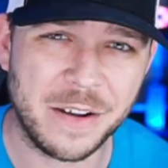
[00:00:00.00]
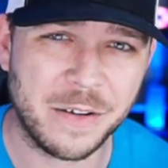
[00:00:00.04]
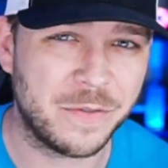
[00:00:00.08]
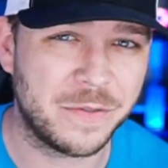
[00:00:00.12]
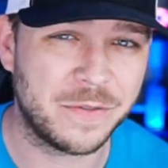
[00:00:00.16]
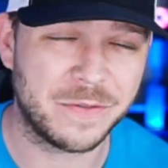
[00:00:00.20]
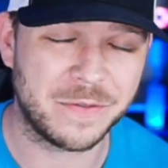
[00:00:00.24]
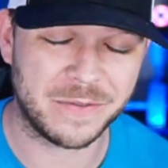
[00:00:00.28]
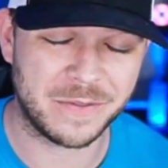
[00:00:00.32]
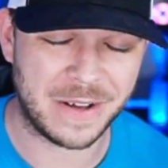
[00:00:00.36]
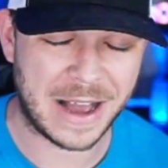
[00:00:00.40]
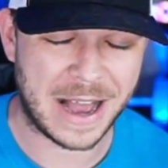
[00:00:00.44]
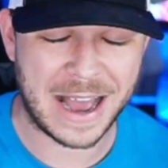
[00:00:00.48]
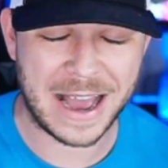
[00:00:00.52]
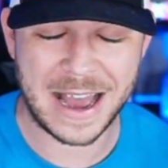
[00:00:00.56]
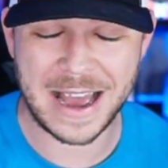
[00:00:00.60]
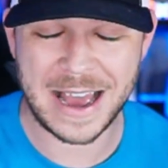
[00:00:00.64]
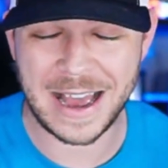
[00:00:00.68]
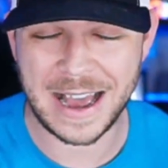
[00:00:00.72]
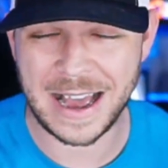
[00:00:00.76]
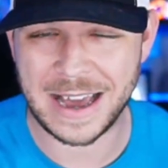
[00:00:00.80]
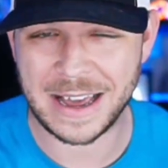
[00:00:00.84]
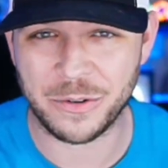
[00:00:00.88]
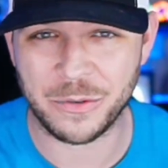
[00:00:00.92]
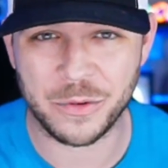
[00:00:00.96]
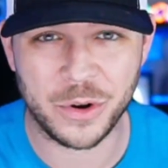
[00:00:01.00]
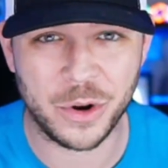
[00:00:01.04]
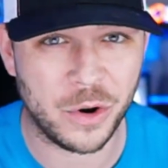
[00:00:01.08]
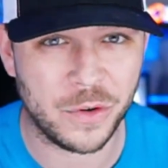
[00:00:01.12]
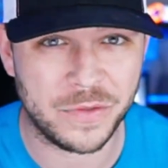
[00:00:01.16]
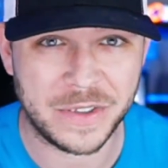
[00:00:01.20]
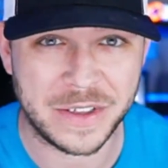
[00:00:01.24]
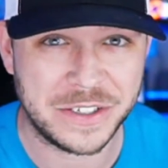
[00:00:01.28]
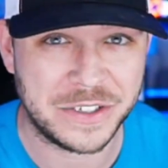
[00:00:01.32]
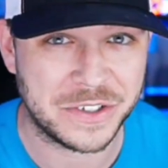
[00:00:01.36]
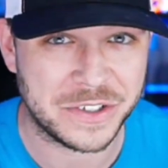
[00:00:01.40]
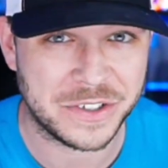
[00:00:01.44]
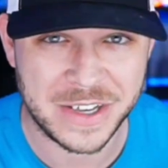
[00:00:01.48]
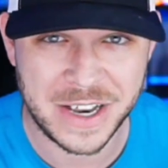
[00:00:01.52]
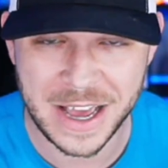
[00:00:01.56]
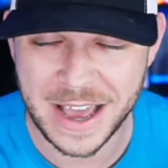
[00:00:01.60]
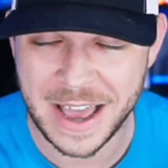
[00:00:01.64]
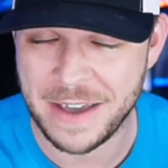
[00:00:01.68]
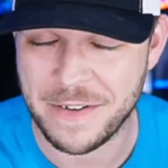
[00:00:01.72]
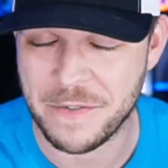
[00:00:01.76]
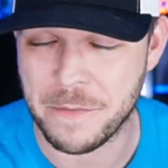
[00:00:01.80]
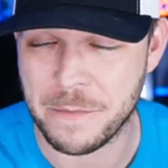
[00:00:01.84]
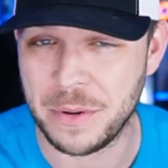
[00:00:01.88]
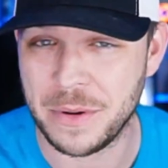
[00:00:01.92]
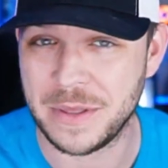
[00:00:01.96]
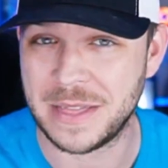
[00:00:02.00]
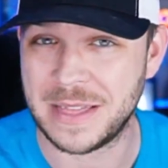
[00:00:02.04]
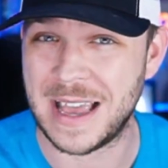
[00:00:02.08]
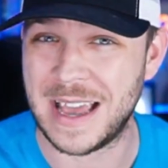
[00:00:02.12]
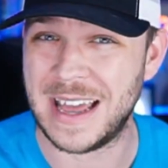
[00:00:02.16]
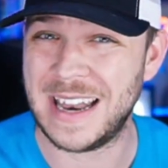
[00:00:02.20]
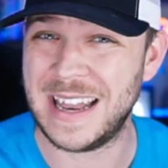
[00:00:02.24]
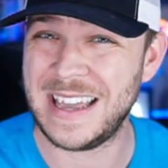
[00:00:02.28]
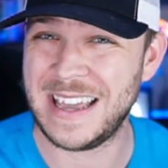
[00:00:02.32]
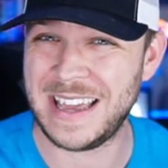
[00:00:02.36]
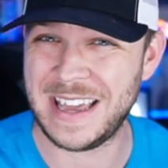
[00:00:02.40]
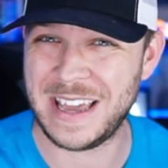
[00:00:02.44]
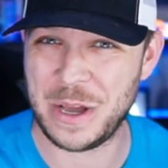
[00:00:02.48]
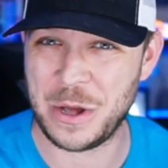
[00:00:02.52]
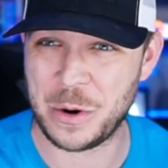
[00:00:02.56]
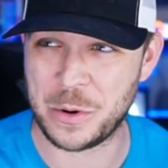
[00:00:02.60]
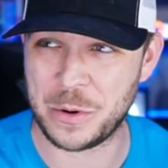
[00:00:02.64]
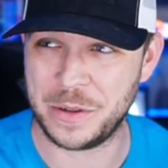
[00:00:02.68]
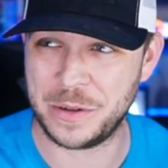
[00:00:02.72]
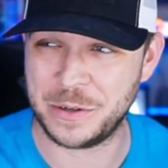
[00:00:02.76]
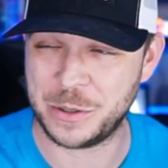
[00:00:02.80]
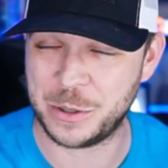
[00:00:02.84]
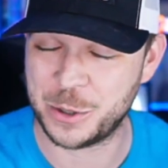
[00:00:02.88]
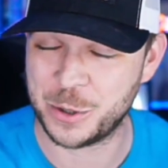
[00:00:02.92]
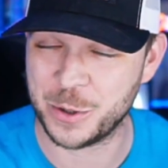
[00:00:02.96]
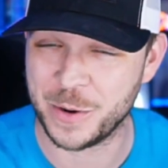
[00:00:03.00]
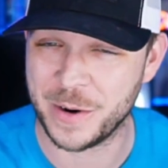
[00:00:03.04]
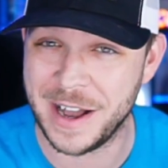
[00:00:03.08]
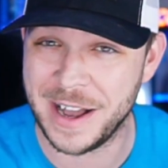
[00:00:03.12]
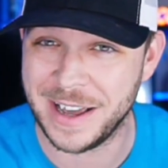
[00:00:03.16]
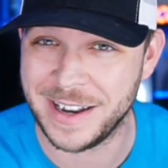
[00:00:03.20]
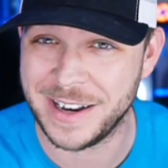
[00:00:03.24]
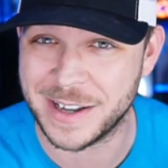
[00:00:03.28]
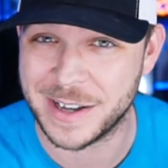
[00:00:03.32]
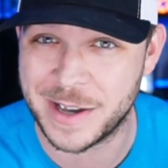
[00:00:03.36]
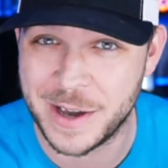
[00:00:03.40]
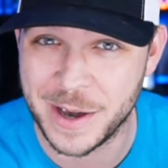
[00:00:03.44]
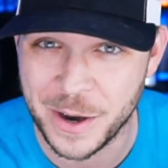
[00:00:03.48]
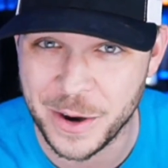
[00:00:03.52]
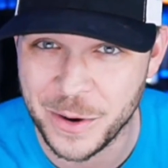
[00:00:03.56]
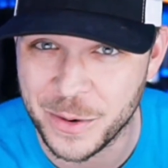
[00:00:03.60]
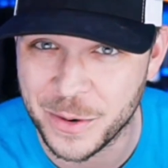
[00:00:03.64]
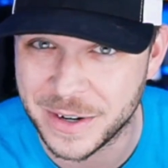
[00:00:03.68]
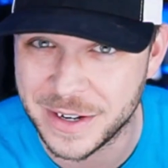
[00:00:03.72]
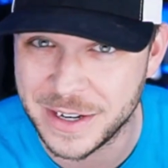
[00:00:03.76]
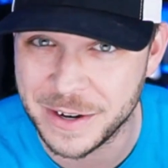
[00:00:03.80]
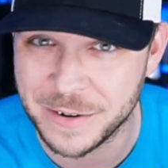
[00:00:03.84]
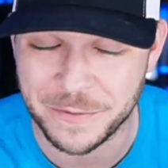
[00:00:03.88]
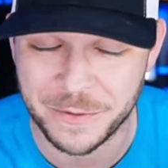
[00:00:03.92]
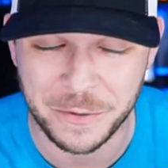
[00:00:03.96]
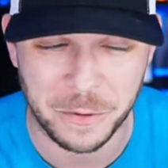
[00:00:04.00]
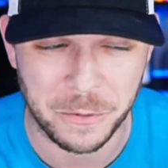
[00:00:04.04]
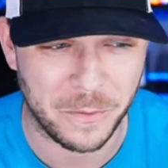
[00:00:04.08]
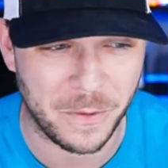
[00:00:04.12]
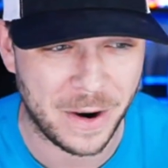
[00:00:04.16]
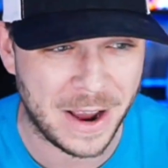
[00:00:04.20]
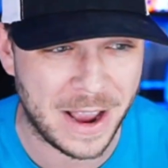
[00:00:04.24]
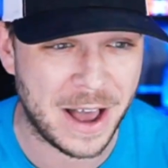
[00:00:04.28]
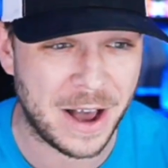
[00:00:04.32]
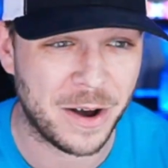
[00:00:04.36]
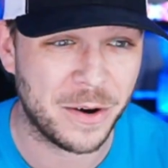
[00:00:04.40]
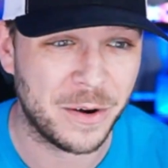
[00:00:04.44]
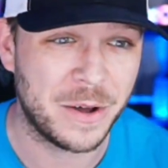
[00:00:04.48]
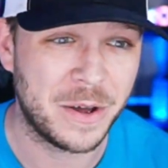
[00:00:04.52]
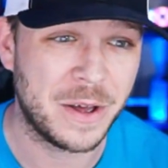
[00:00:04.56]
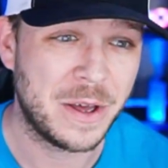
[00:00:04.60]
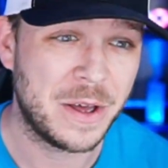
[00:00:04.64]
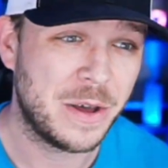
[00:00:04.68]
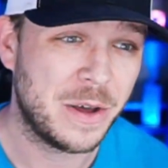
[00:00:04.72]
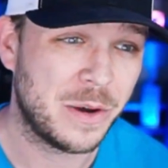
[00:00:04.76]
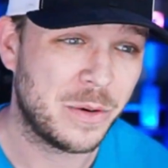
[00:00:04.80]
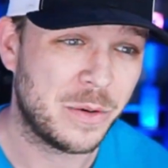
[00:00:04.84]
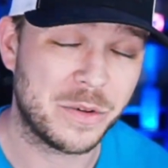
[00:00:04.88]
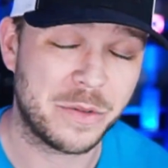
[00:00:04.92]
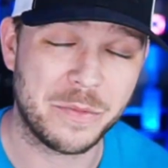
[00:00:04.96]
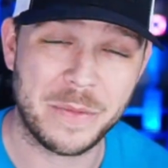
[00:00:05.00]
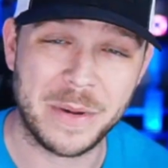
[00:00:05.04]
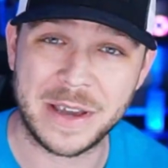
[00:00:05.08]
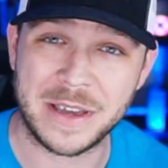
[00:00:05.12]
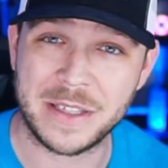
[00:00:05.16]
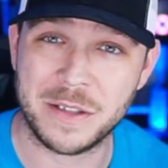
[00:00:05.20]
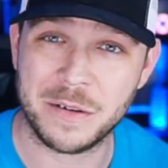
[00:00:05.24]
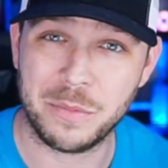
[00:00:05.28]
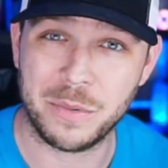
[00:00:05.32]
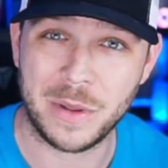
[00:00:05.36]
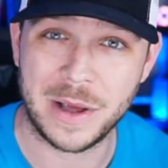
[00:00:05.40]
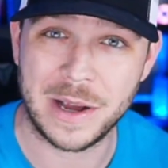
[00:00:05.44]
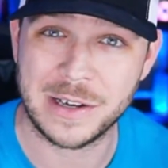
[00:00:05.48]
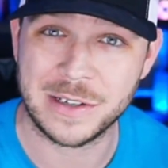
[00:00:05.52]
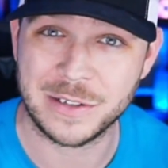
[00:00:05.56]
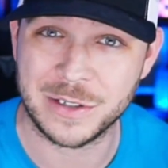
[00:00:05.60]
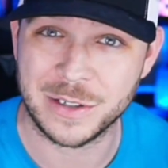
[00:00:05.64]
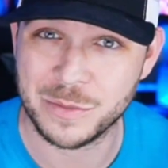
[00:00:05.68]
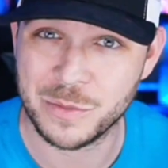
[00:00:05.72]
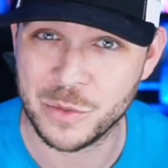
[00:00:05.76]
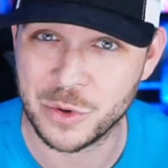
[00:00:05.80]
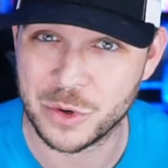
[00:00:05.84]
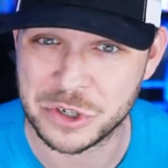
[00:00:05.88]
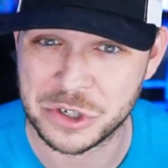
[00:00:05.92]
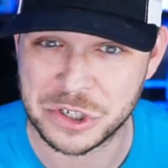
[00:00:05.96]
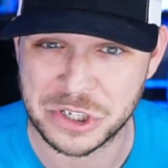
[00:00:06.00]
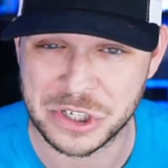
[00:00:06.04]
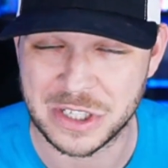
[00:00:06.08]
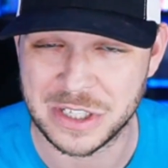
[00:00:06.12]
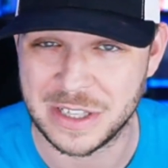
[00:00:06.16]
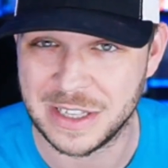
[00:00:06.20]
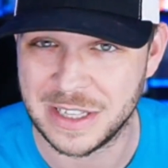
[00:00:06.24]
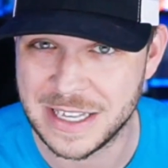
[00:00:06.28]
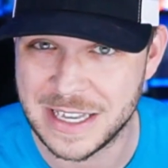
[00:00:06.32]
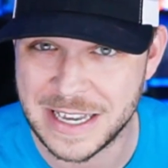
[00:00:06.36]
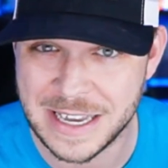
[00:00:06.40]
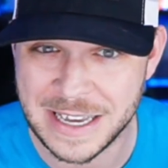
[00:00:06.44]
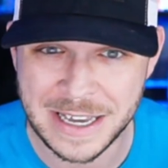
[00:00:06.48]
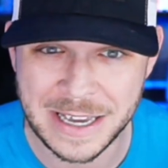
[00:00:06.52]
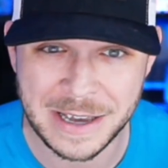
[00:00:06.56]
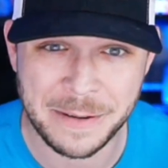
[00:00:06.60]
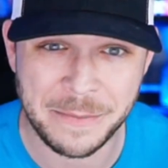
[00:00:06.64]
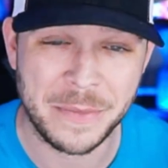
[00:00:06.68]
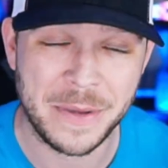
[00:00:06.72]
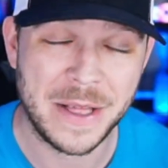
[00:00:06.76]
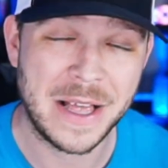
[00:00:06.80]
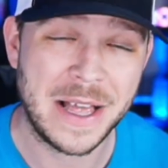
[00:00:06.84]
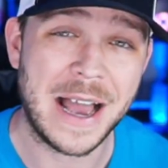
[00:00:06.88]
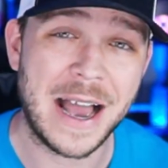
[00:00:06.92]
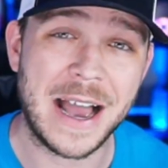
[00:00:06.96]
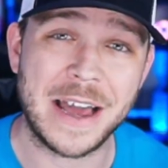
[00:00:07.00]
kind of, I don't know if they just not haven't put that in or they're trying to go a different route with making the players look more slim.